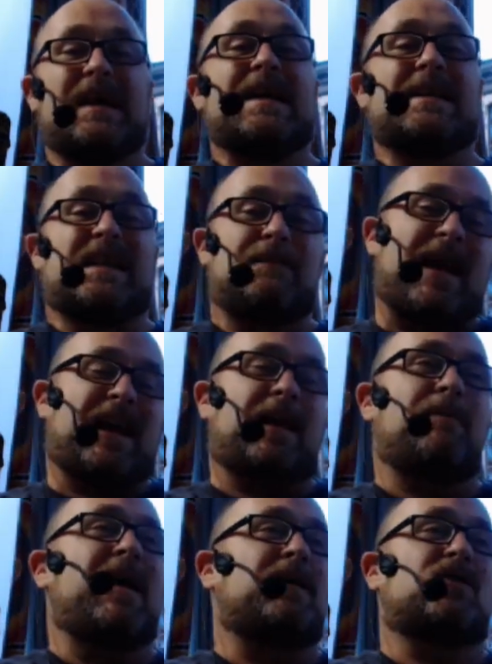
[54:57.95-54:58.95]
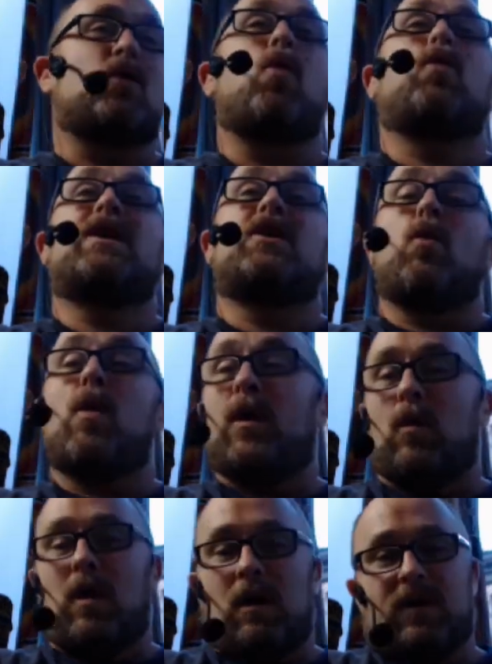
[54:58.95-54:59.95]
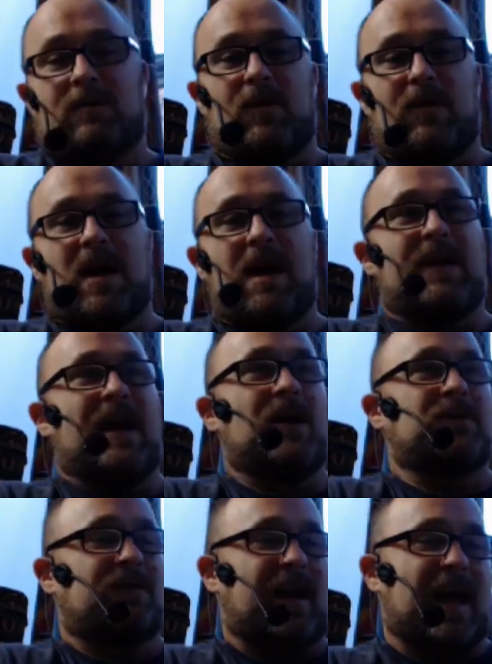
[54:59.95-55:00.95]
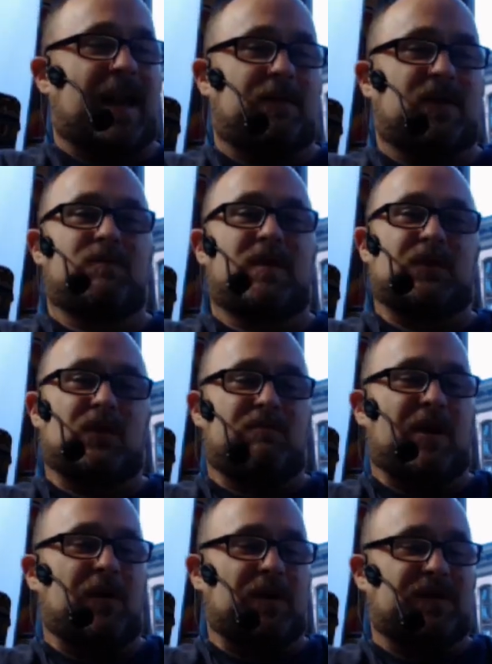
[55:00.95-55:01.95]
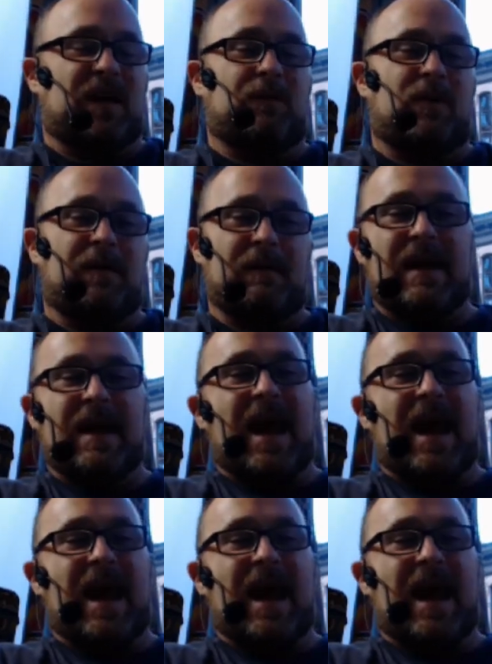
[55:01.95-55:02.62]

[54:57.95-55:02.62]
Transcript: He's commanded to make this holy anointing oil with nine pounds of cannabis mixed with myrrh and cinnamon.